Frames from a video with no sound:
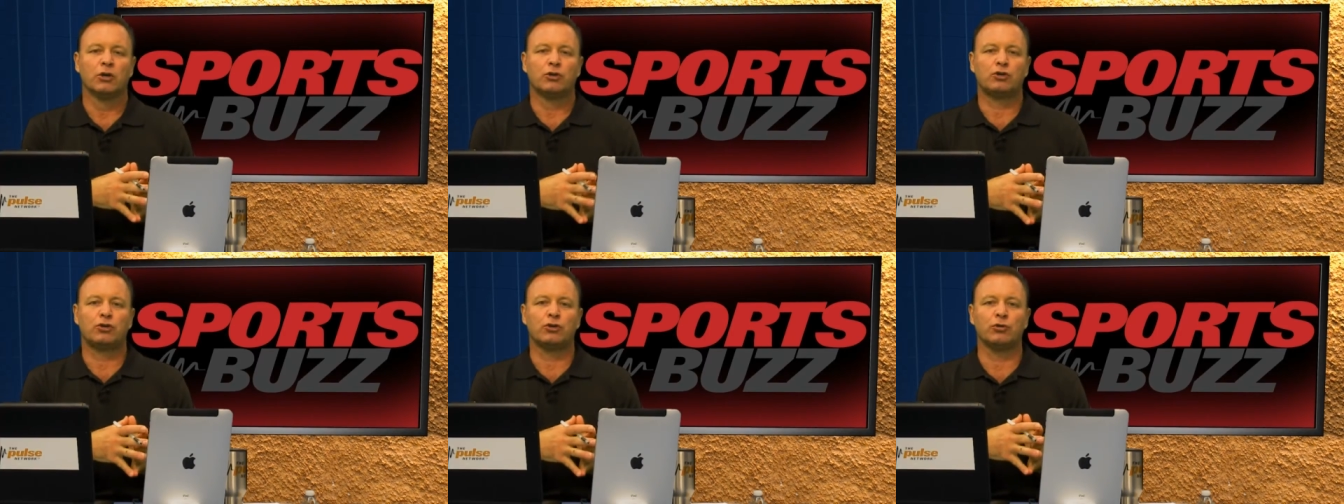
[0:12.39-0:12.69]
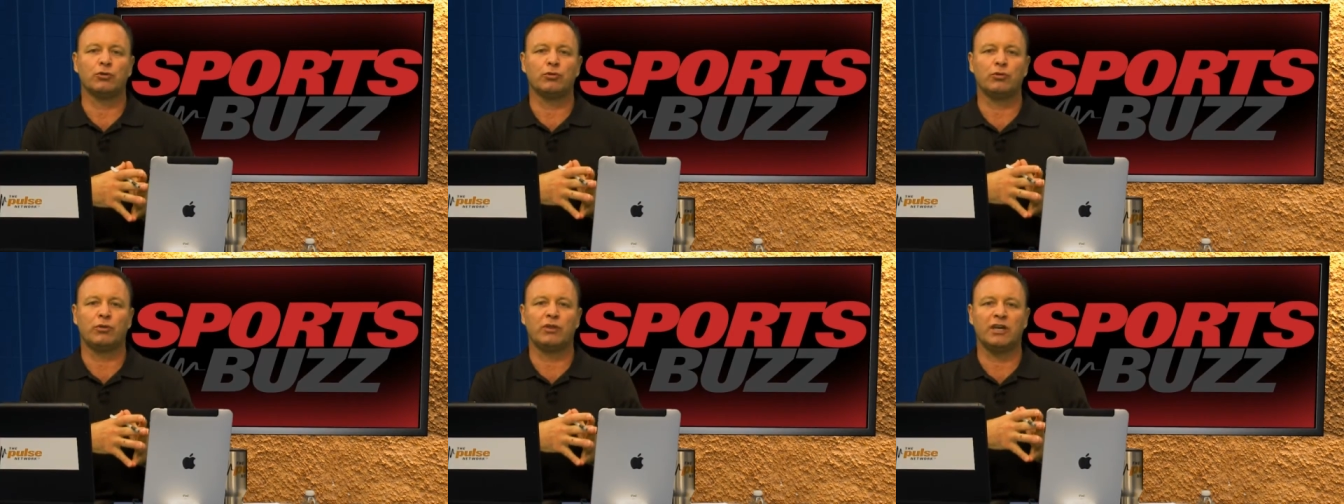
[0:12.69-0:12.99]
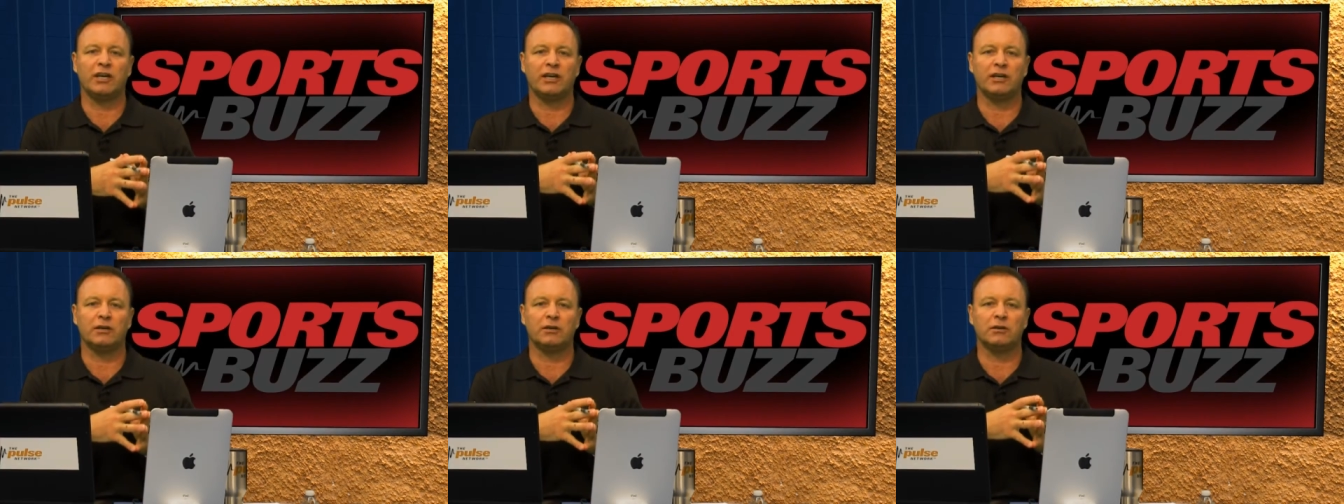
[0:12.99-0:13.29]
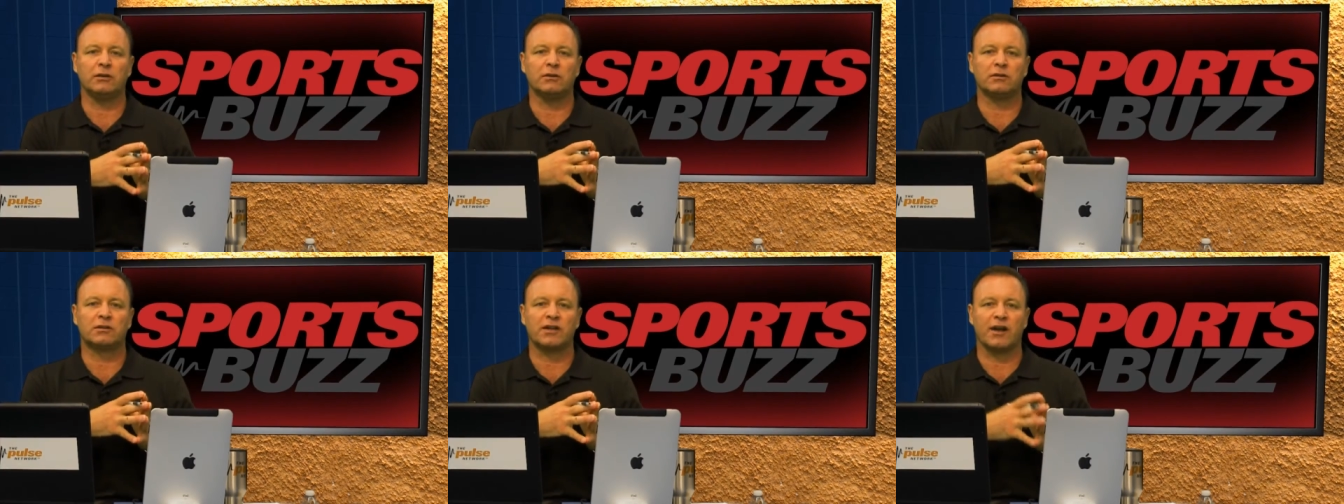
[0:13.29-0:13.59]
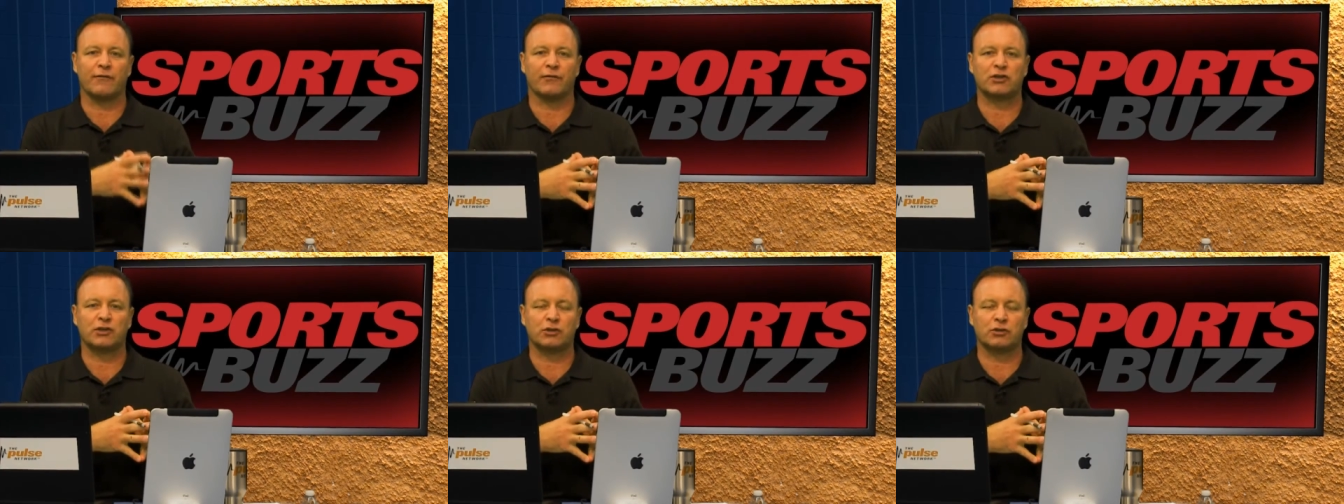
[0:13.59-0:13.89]
to the
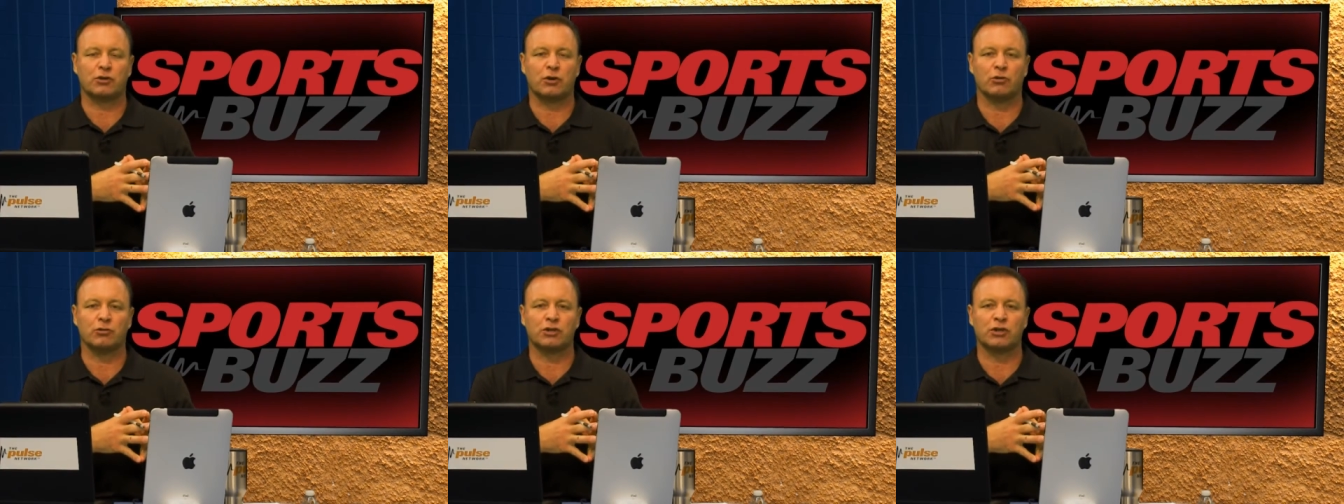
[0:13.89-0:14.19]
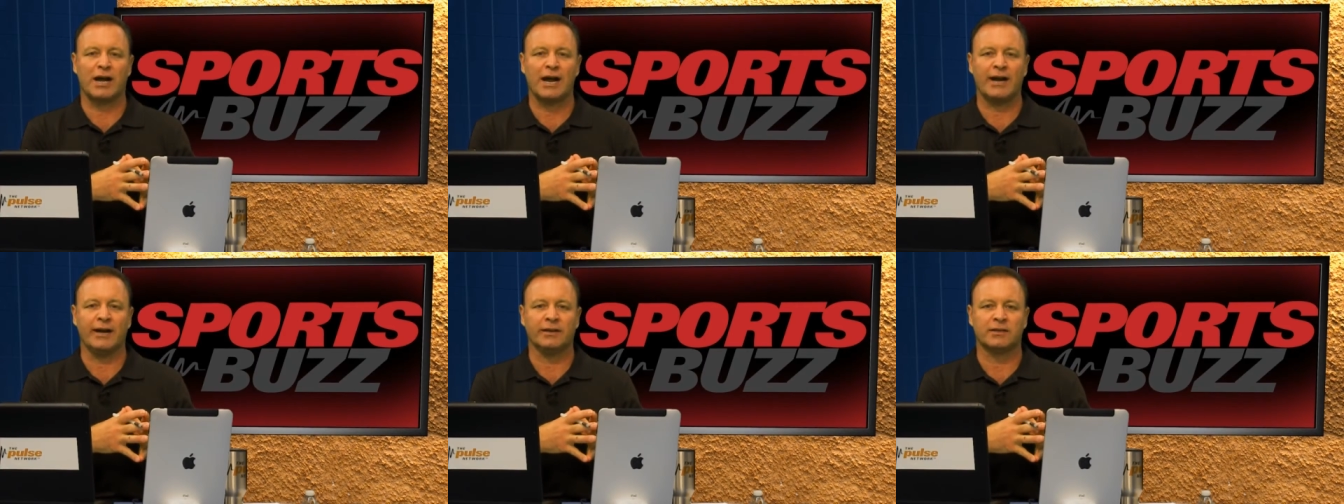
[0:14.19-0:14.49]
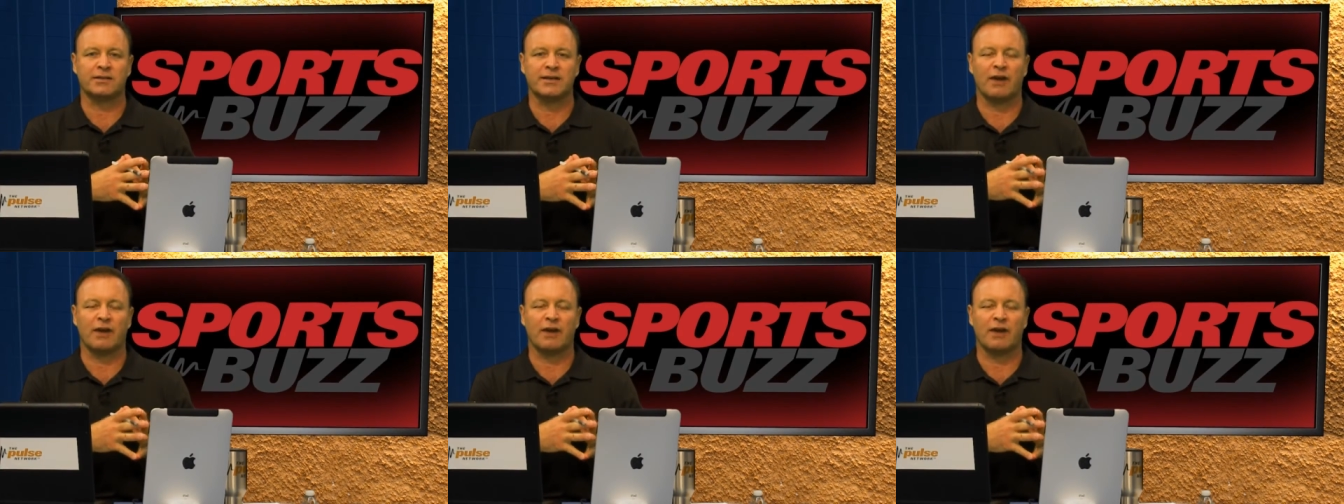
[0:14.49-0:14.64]
San Francisco Giants.